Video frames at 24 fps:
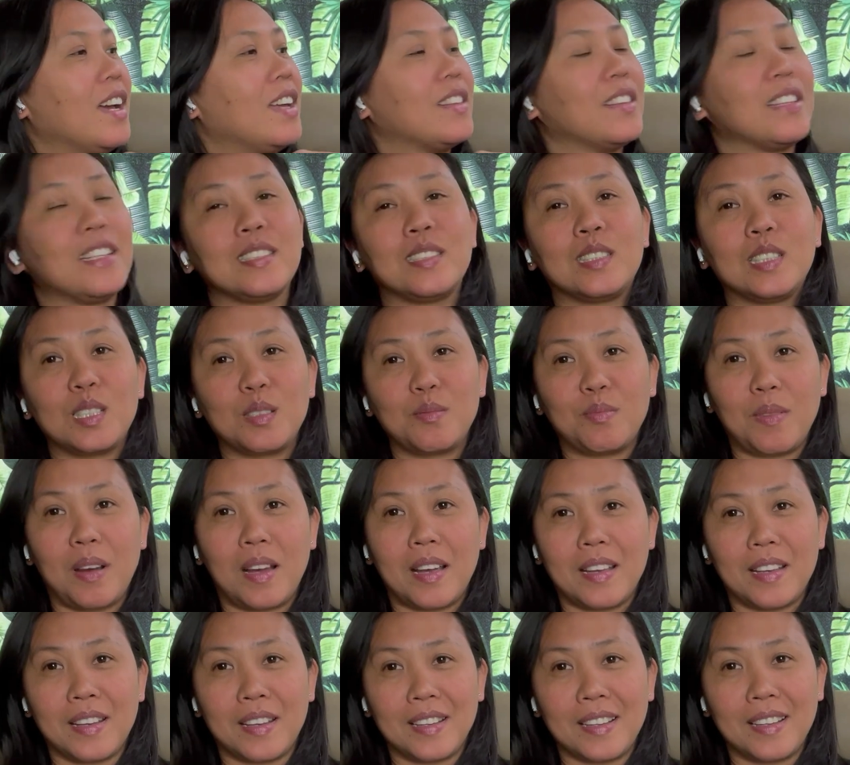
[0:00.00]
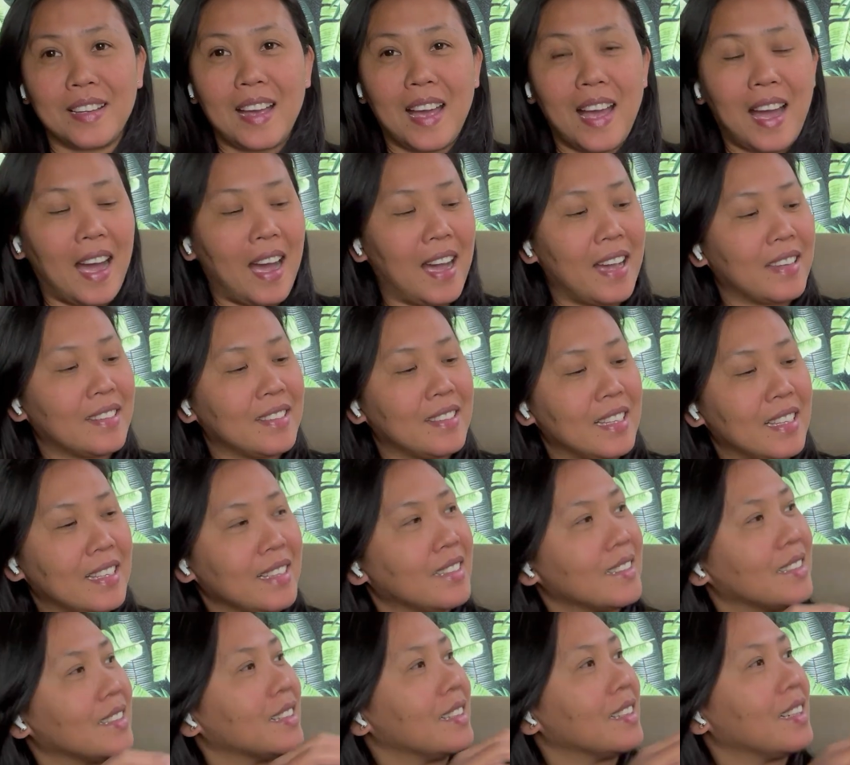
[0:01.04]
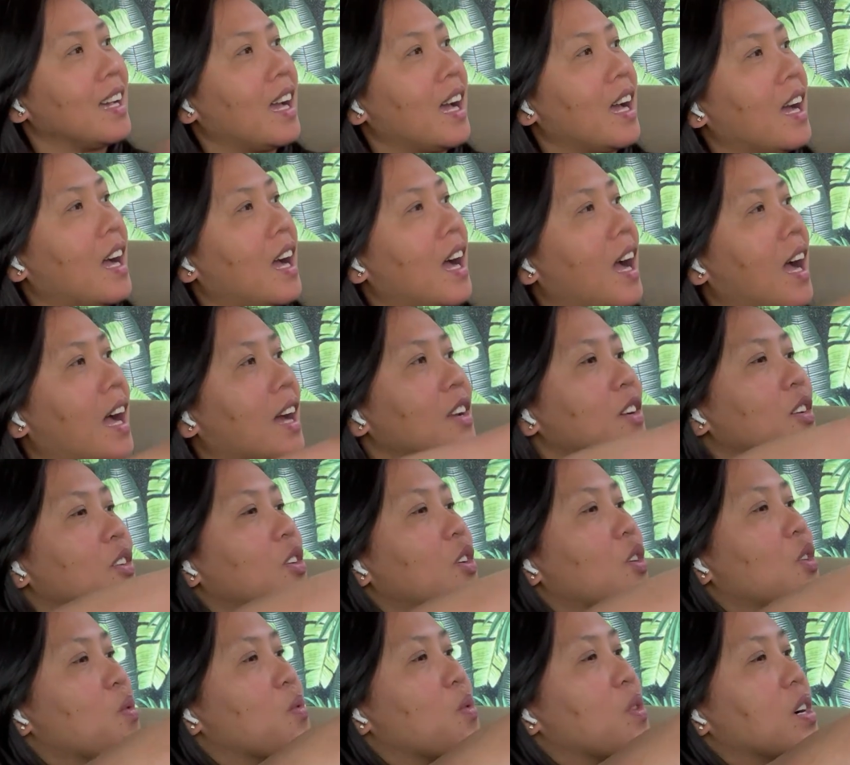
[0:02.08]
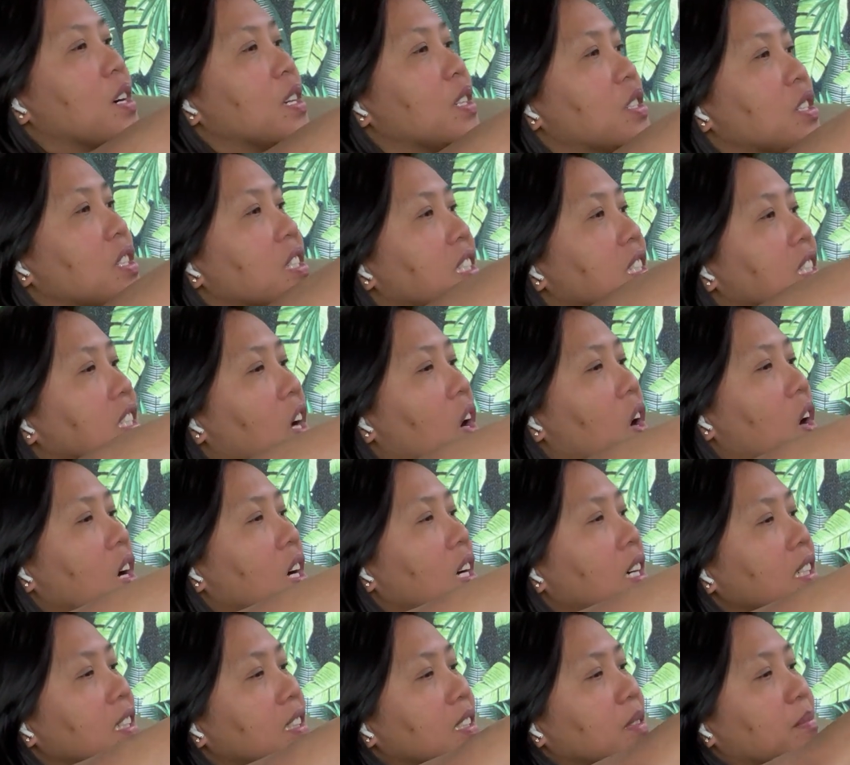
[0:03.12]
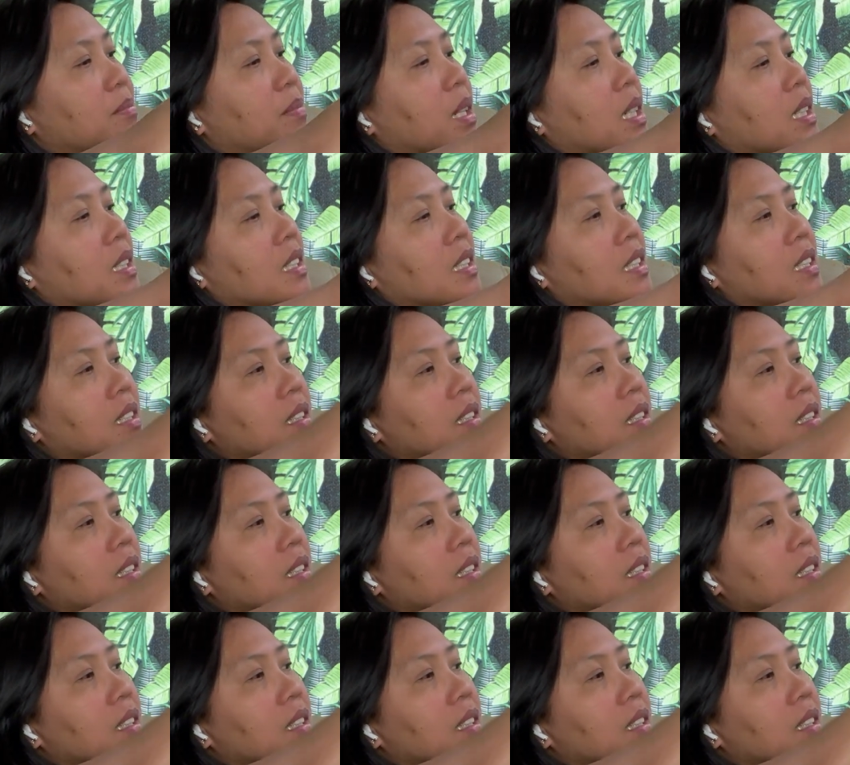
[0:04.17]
This is my, I think, I don't know where to start, but